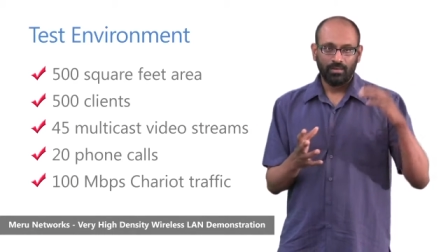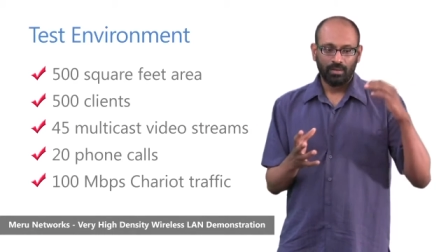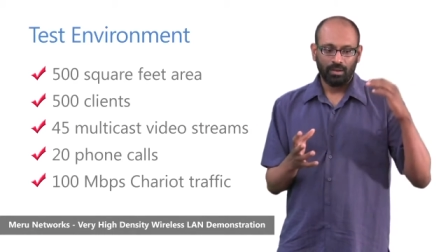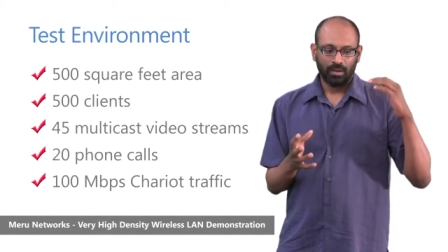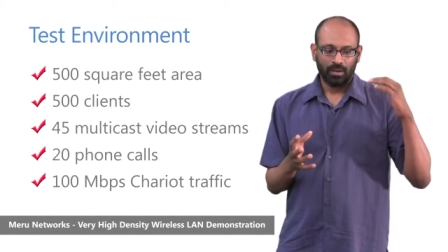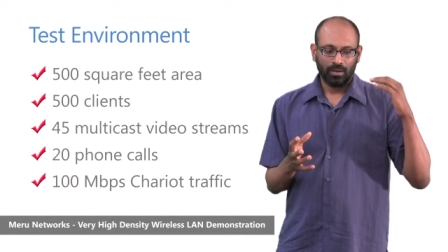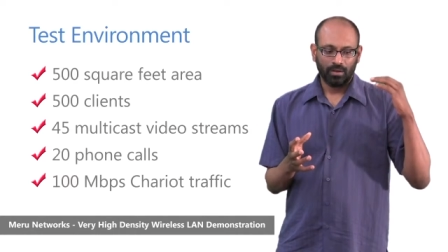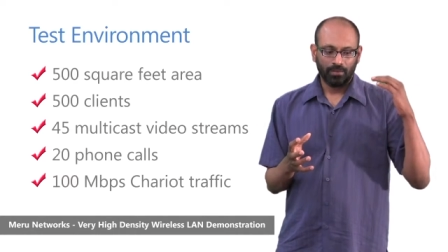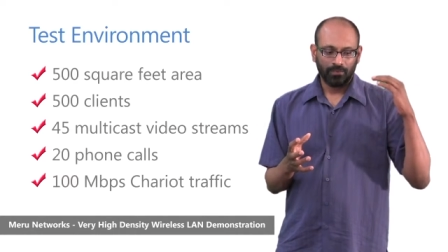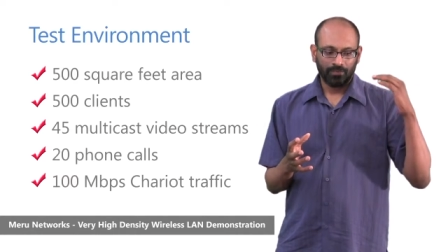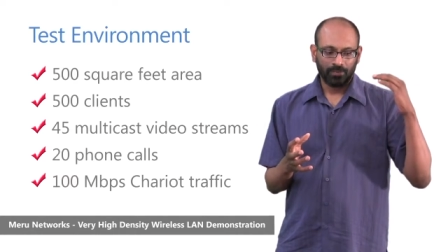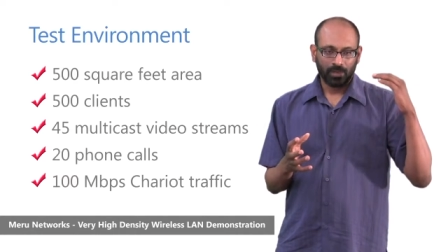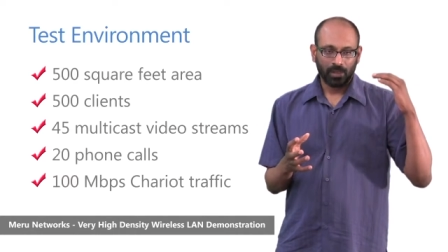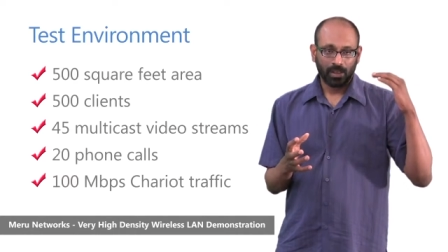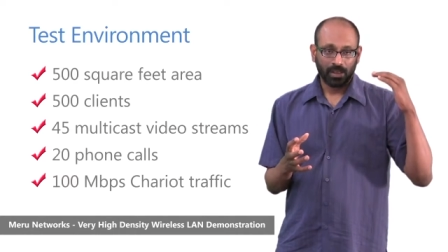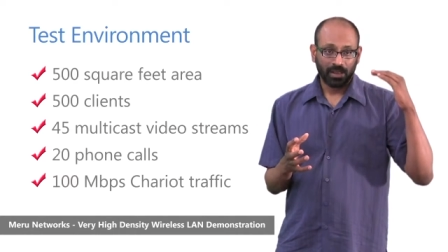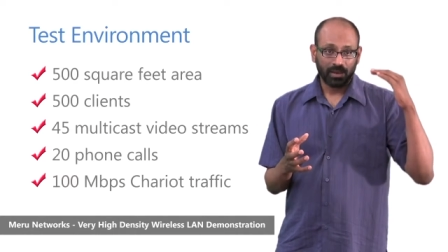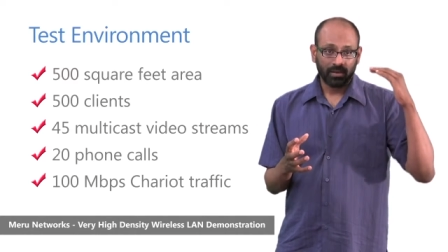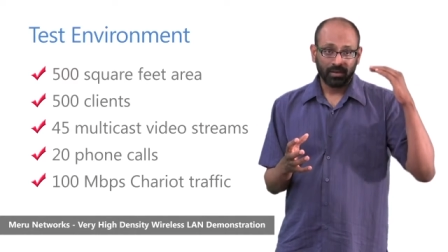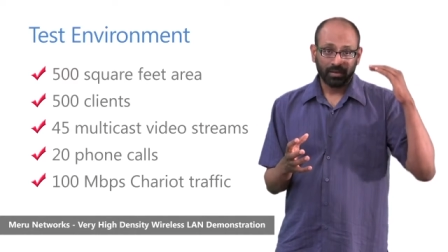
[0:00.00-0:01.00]
Uh,
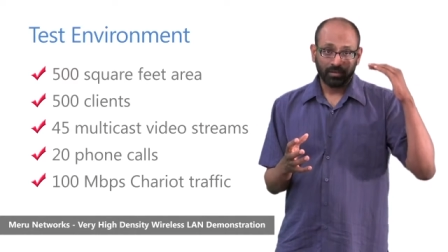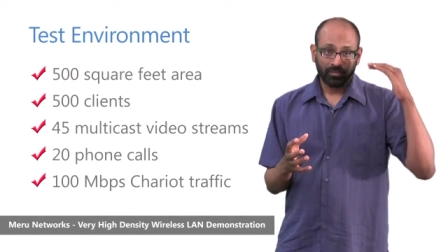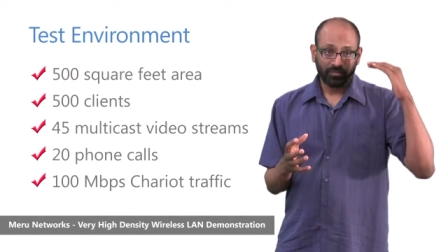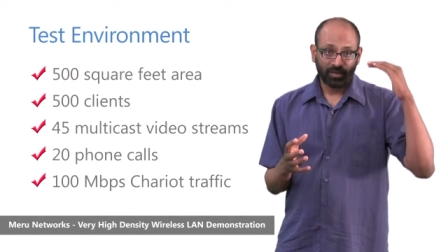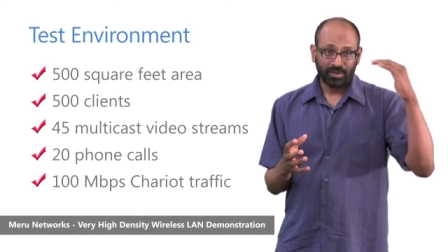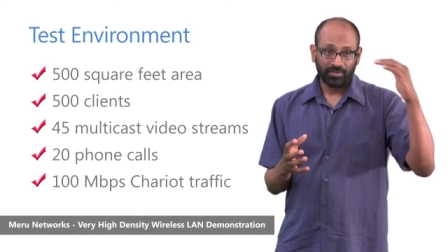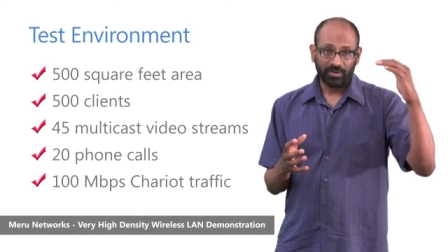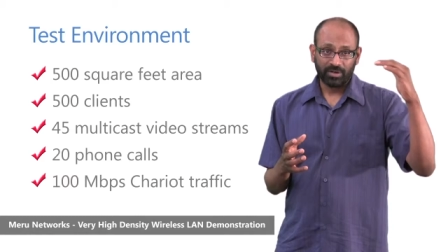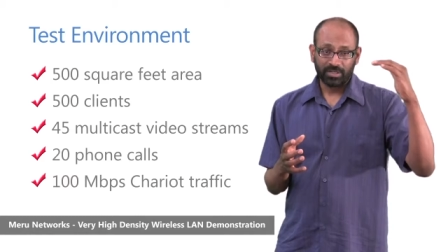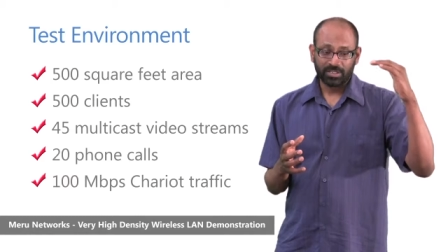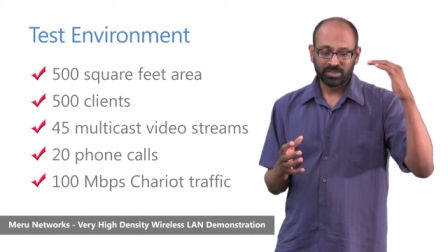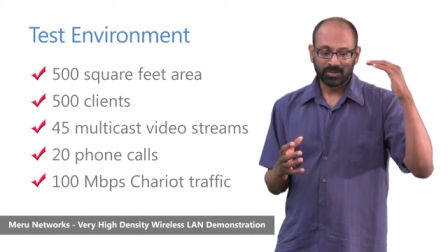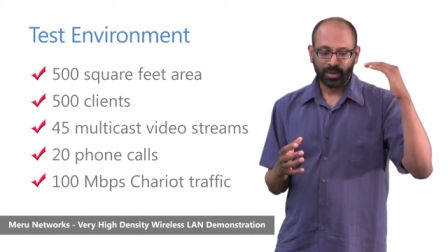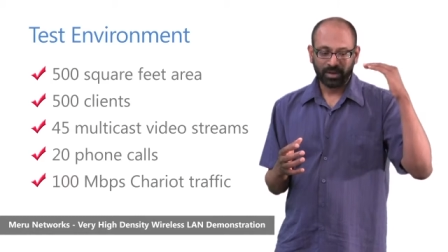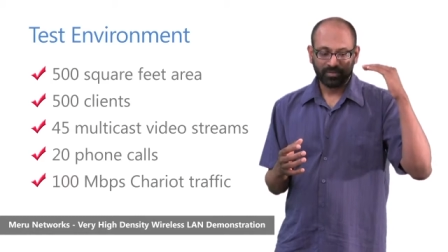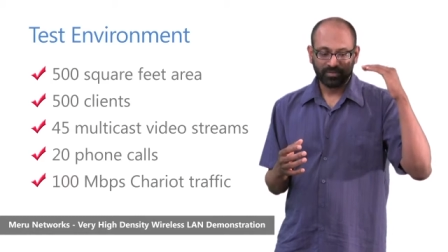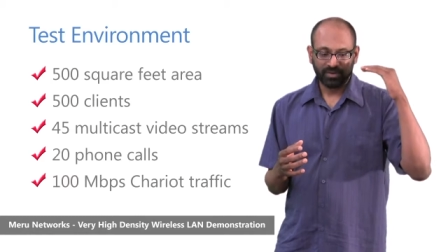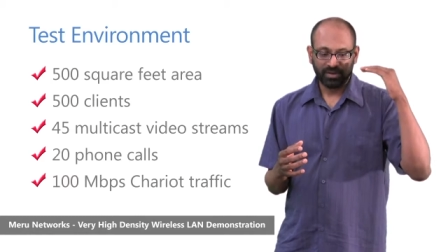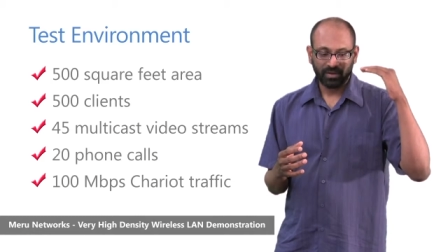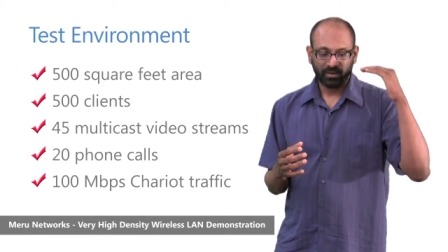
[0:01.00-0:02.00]
again, 500
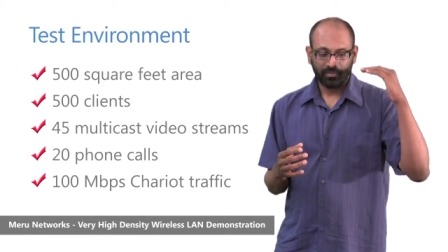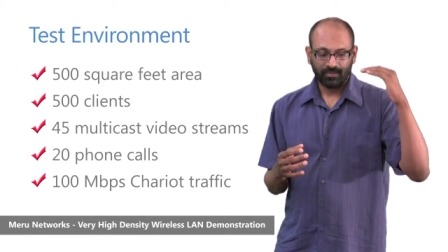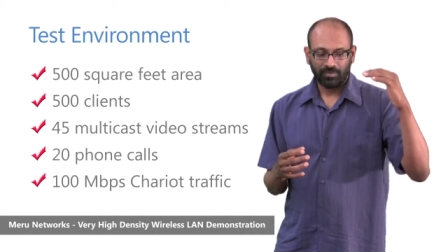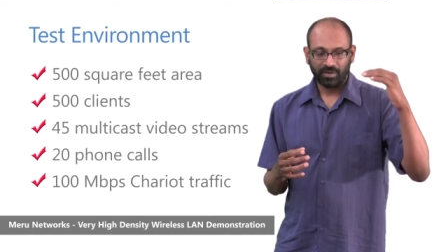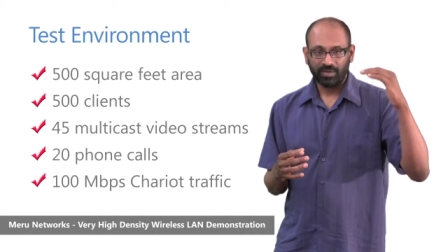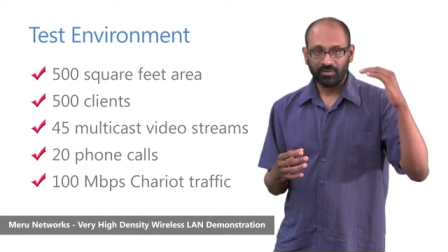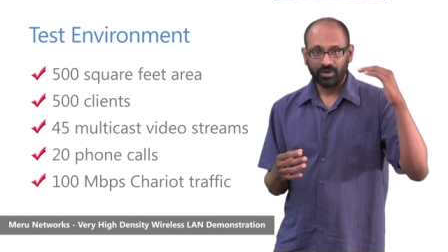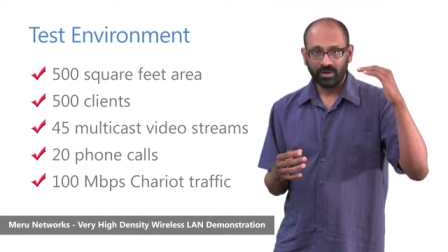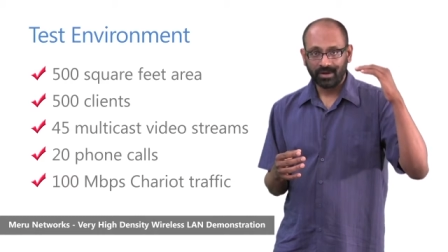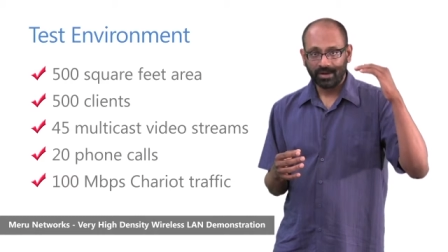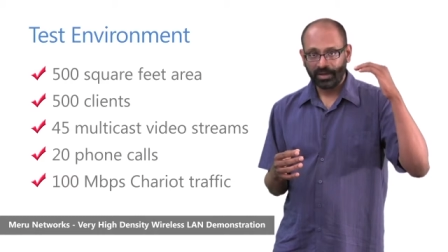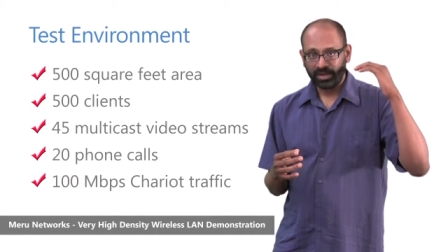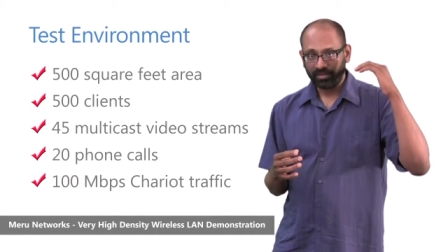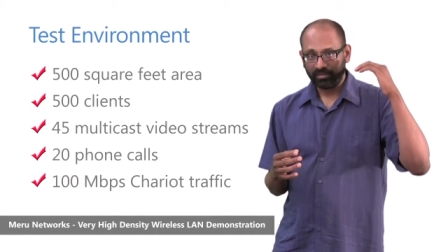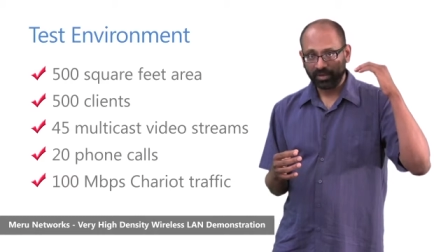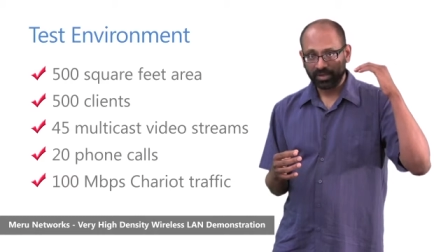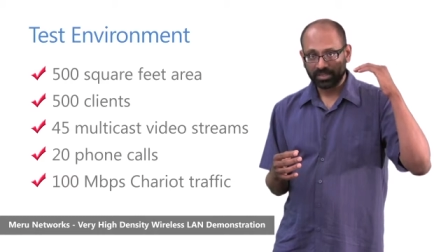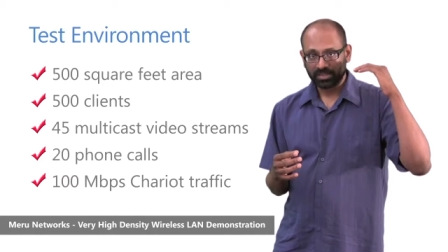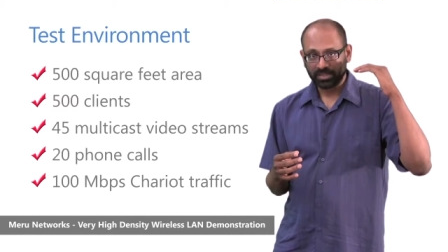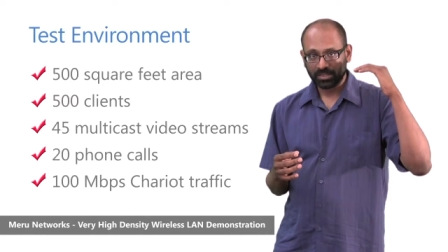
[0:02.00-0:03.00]
square feet, 500
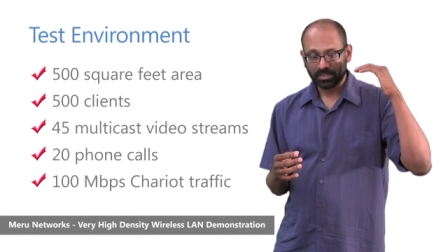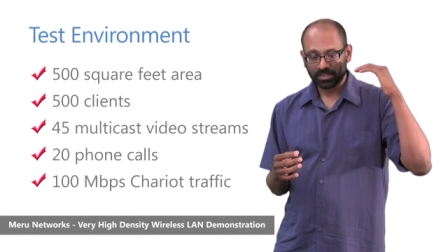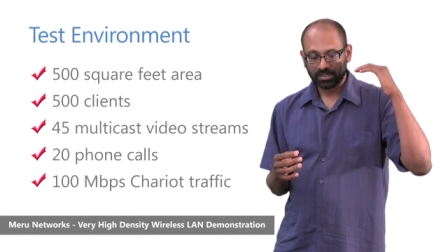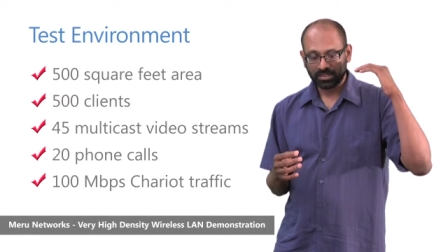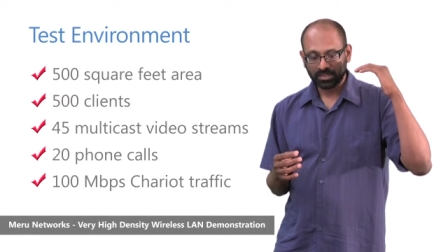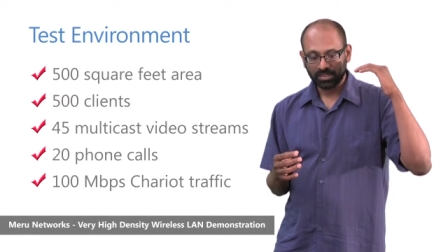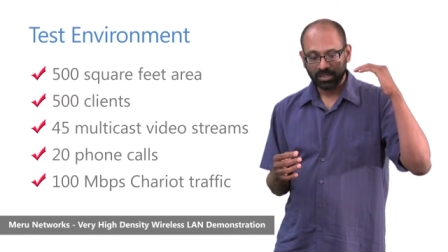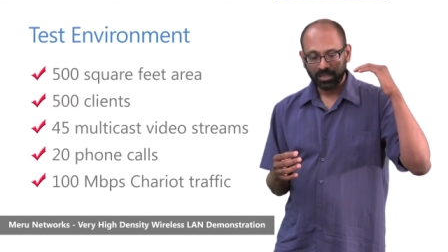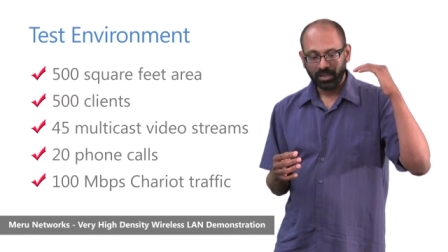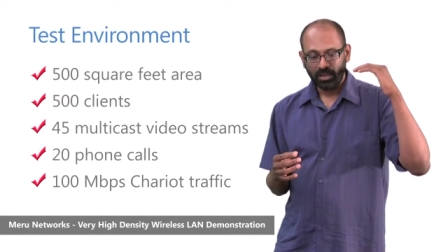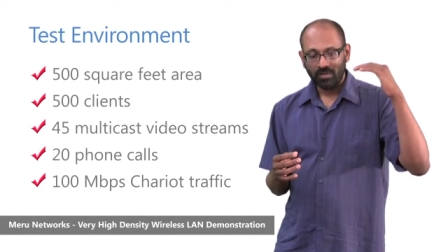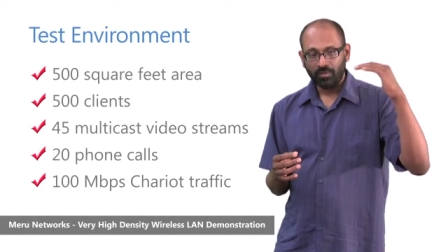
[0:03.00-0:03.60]
devices,